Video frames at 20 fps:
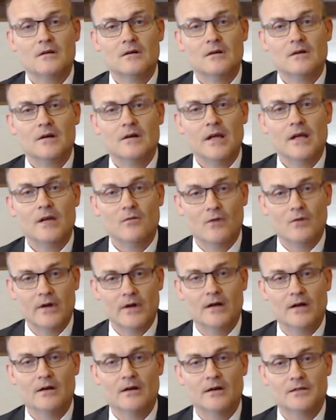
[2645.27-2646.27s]
he will
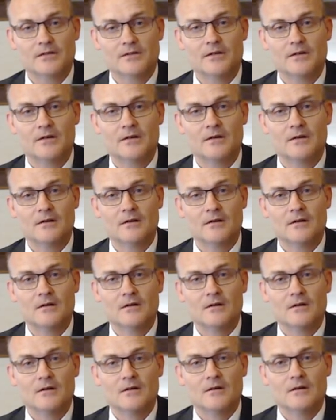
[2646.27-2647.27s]
hear us.
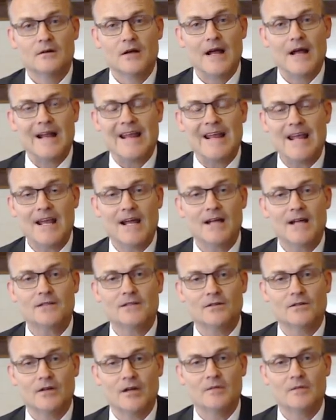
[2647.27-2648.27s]
And he
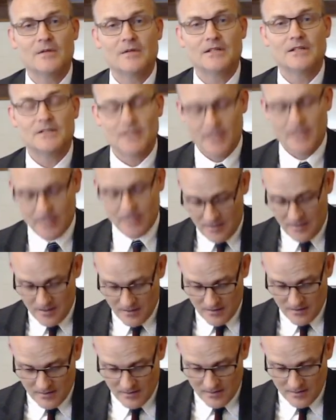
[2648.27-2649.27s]
answered him and he said,
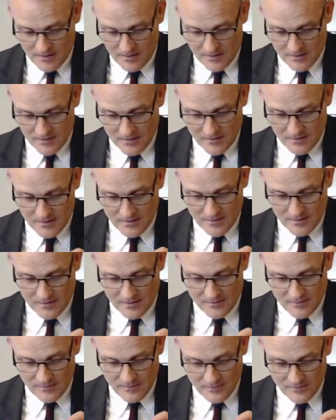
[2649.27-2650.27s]

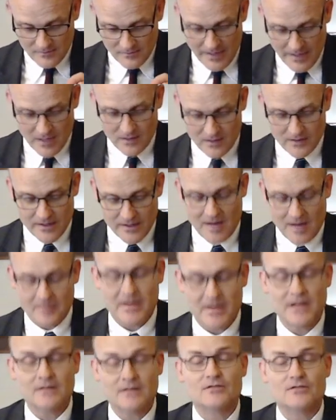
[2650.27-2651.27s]
Verily, that
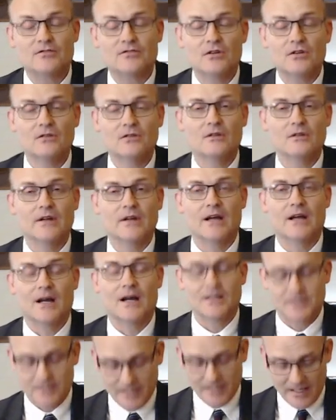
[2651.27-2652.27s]
means truly, I
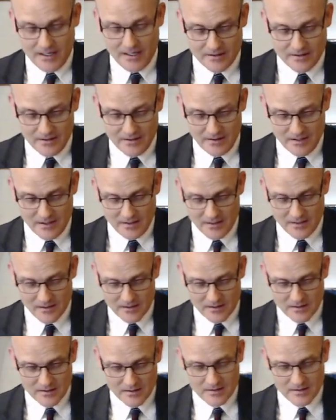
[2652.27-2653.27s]
say unto thee,
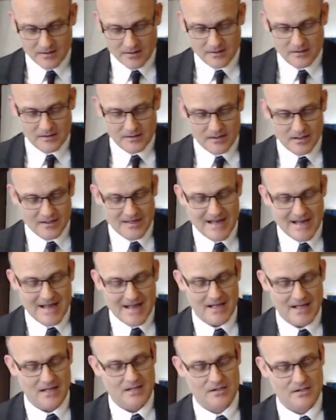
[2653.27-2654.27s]

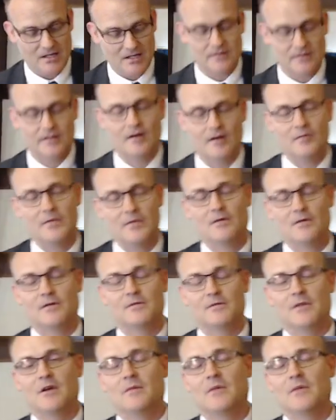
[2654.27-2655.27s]
today shalt thou be with
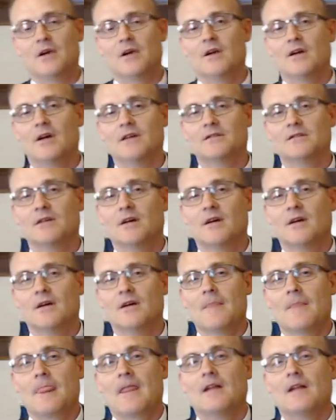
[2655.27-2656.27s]
me in paradise.
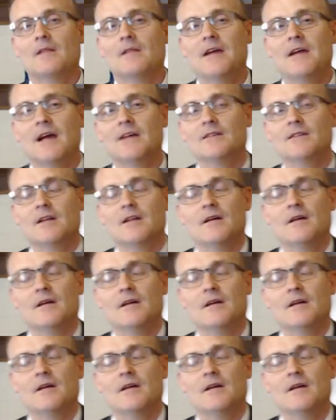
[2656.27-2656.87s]
Let me ask uh,